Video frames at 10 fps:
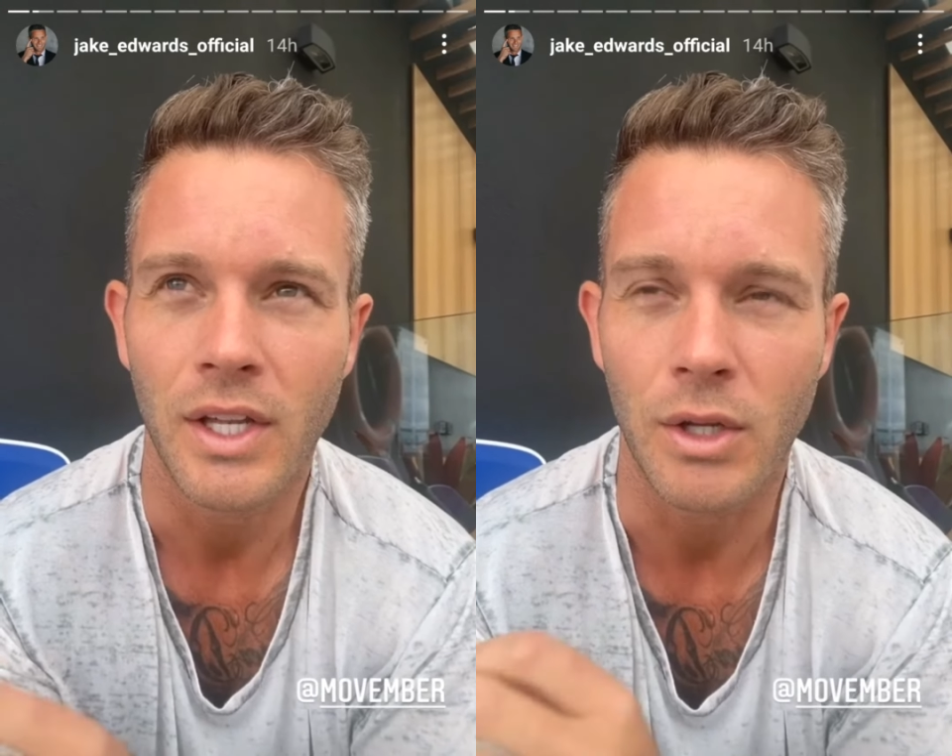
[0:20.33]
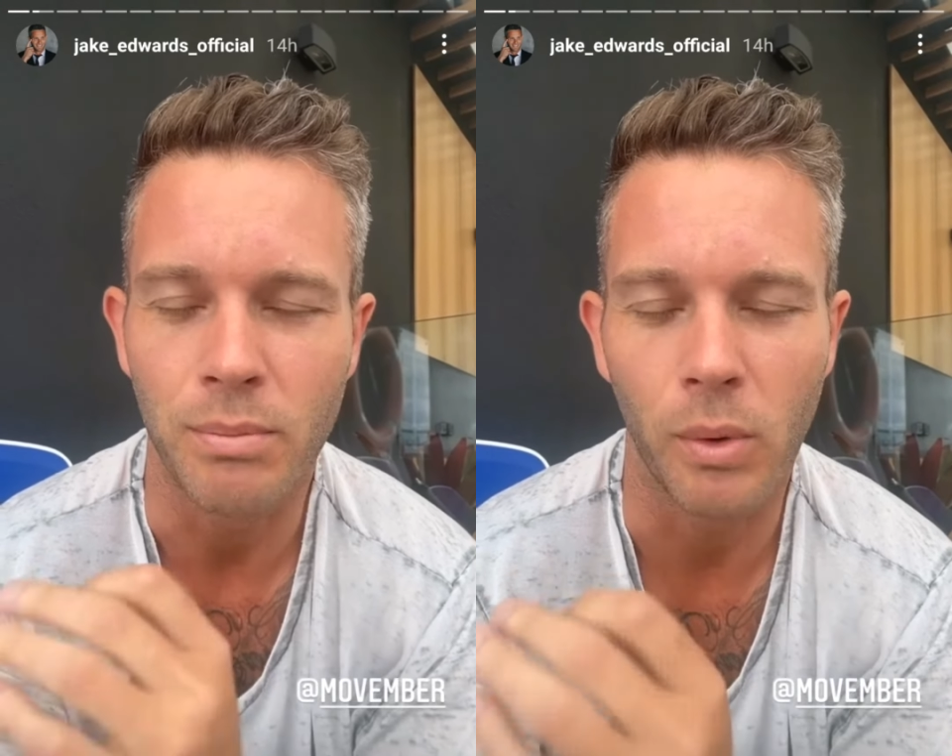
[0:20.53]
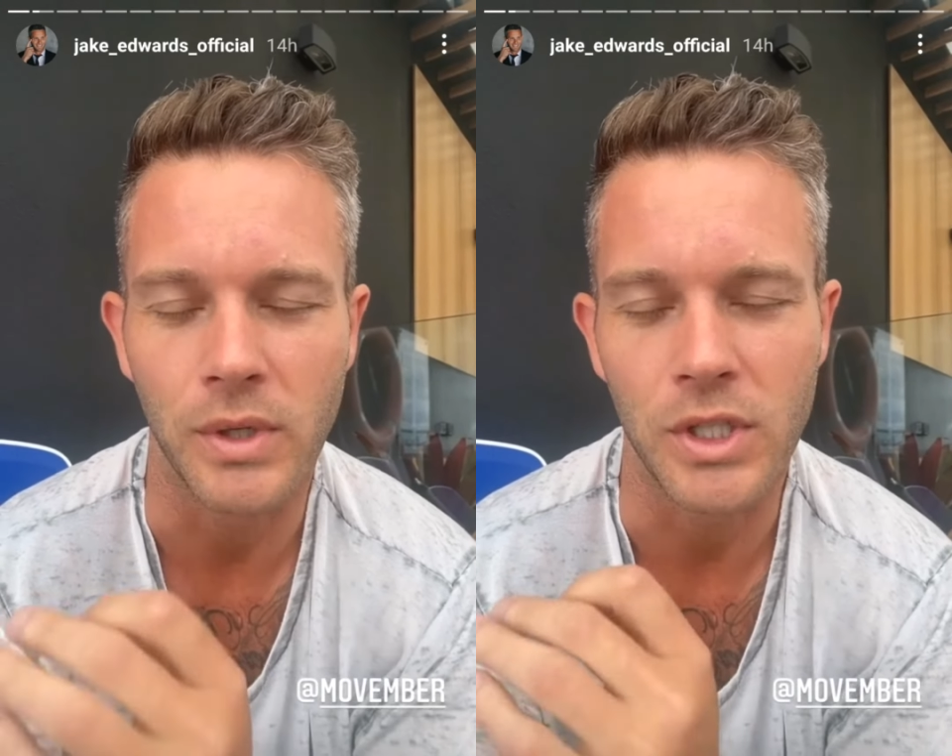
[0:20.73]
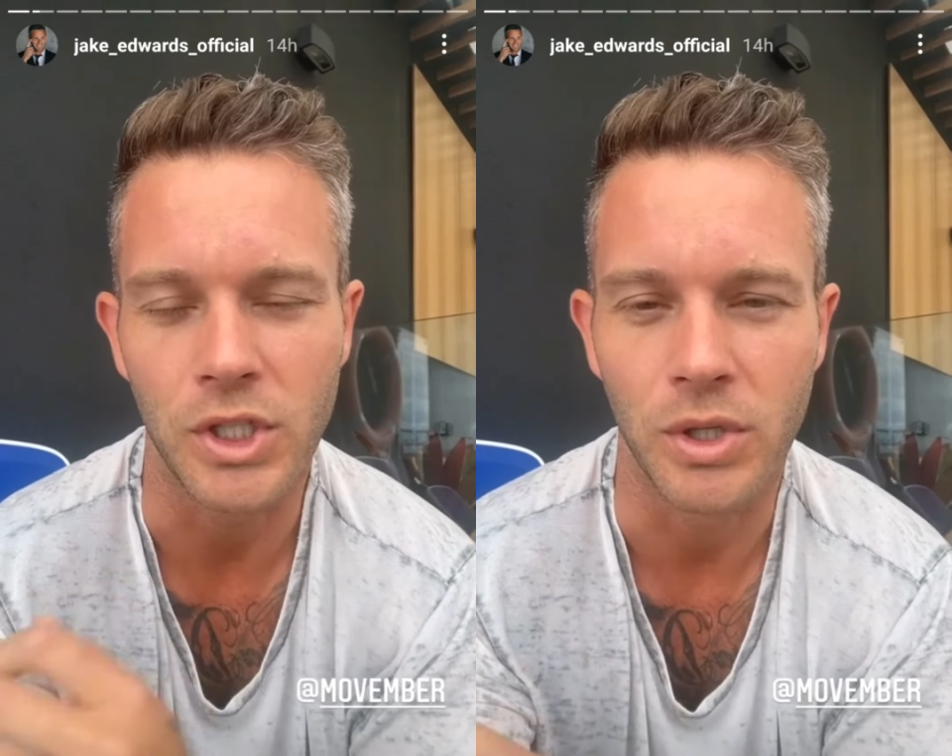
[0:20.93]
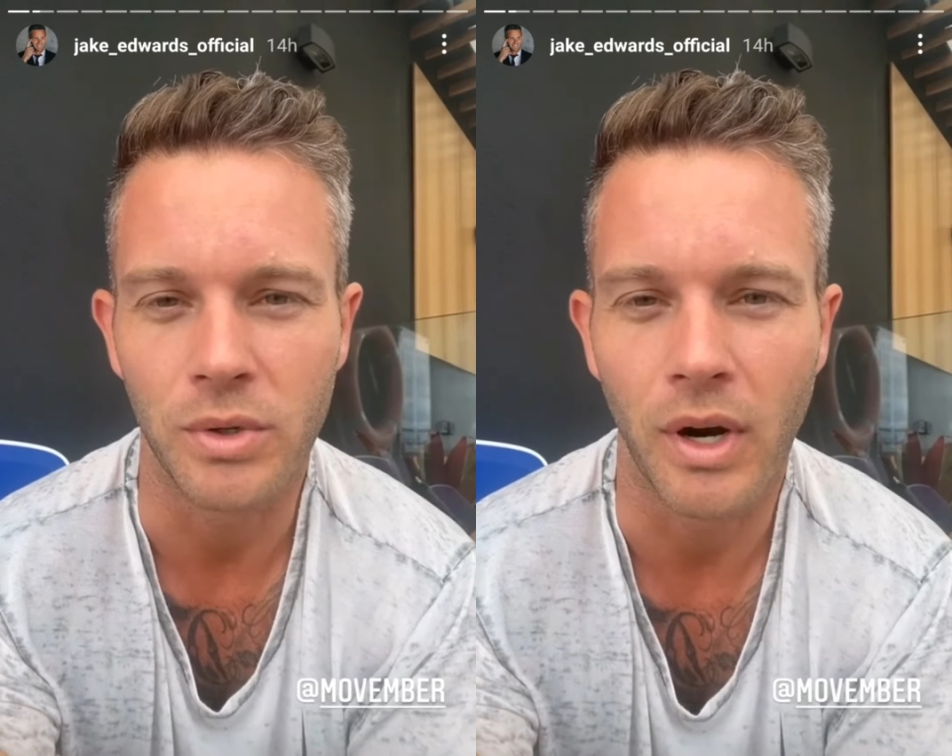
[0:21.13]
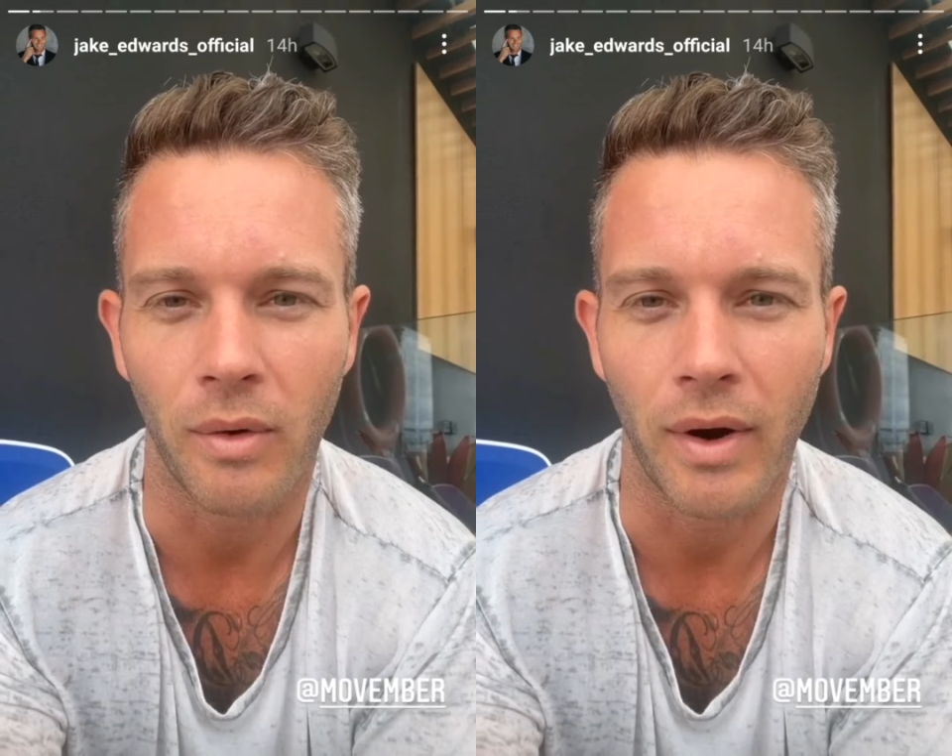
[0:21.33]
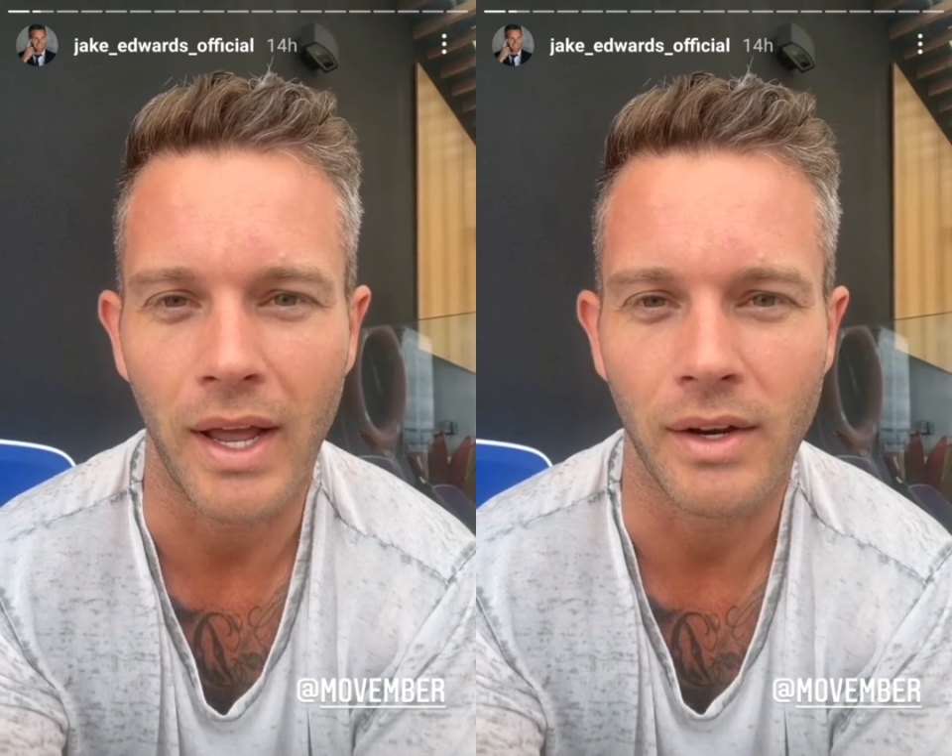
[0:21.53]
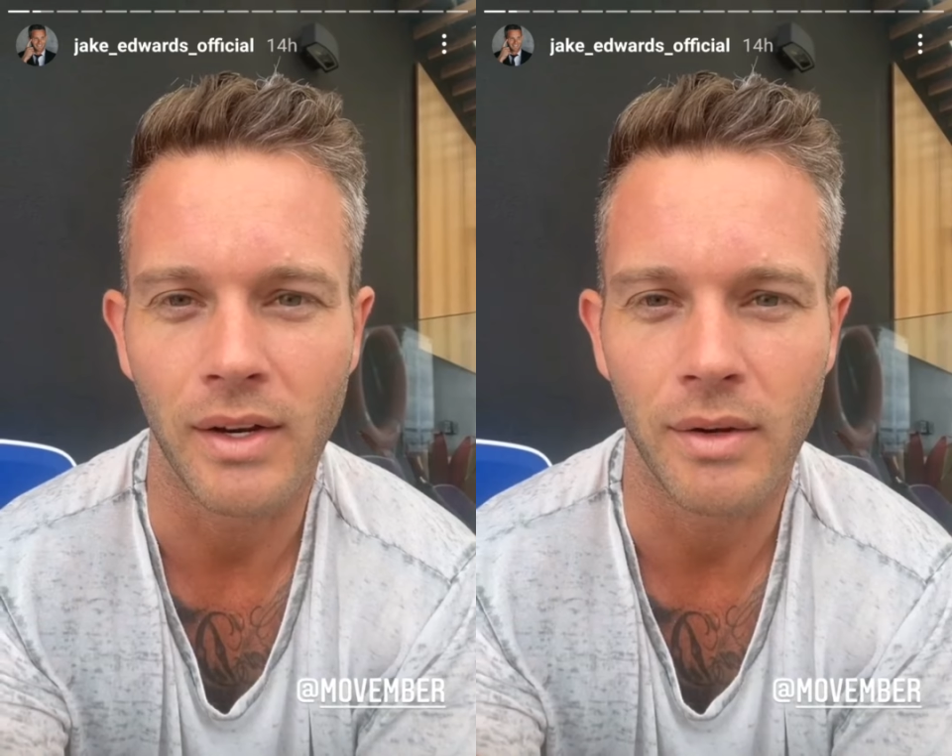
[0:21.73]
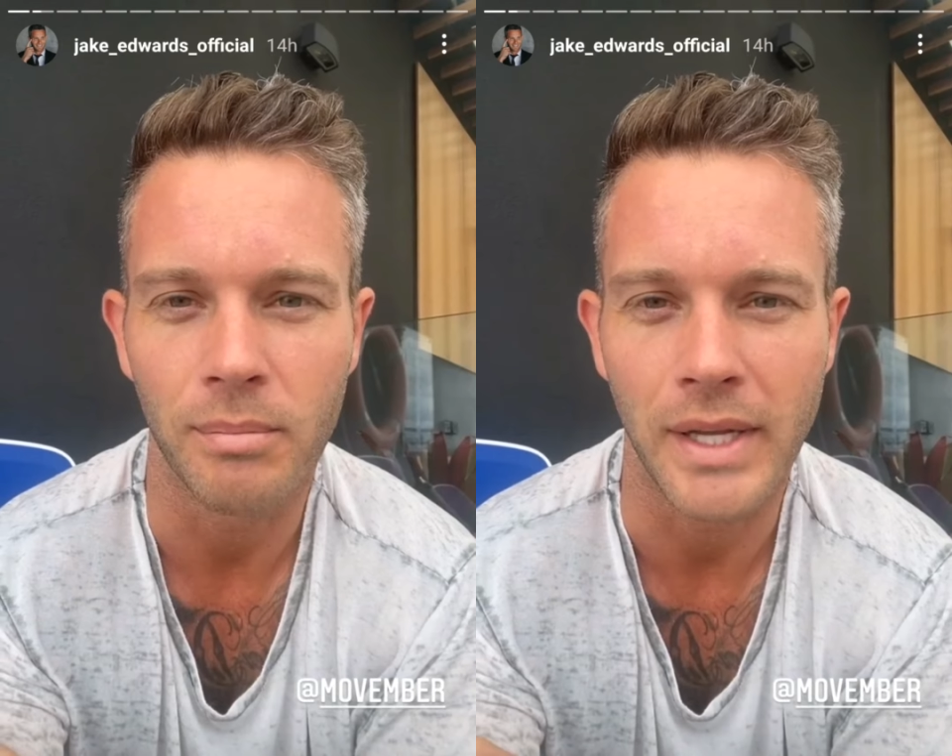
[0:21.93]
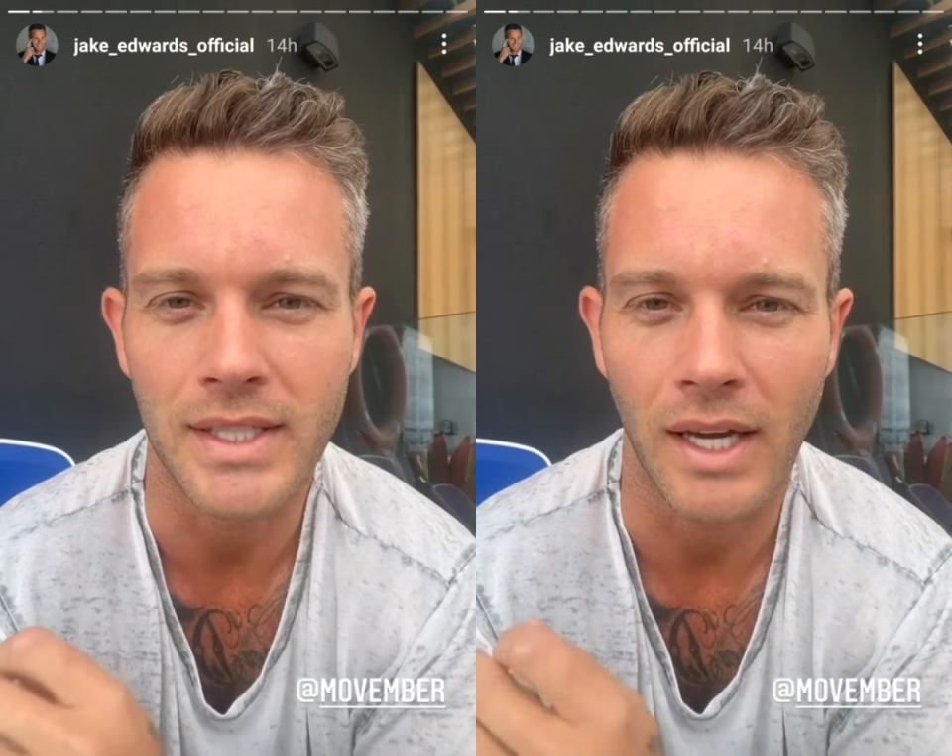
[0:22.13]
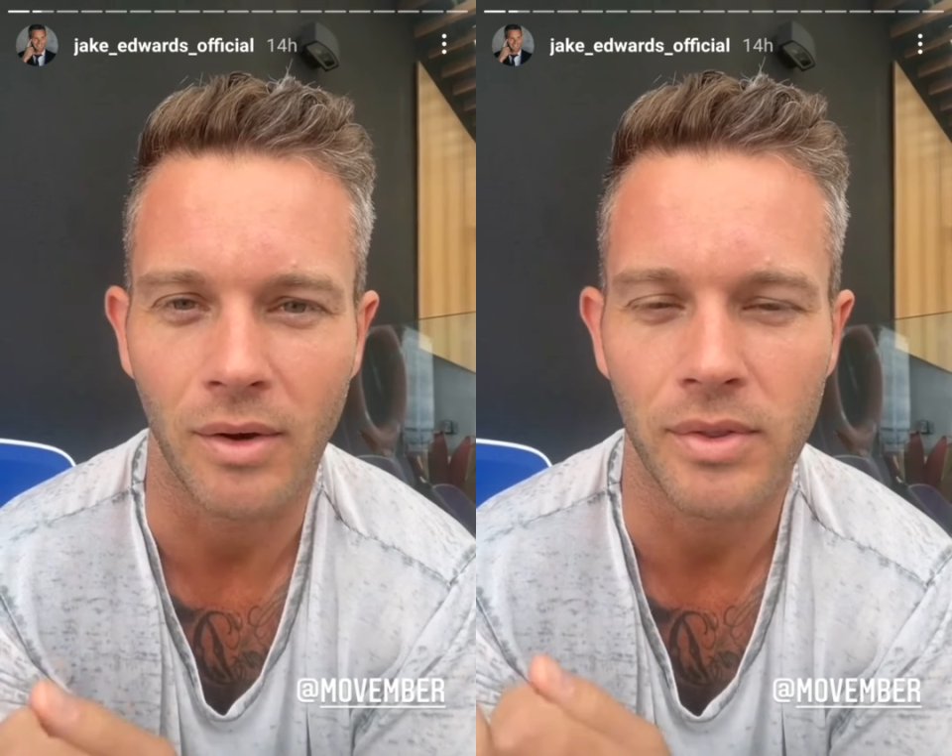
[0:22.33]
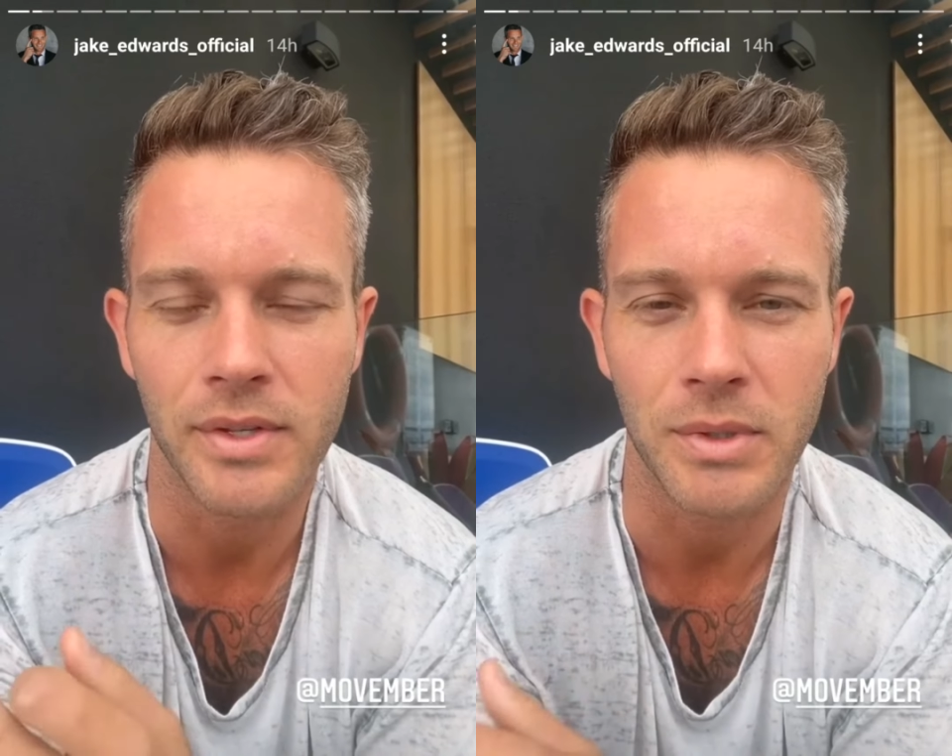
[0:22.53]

the important issue around men's health,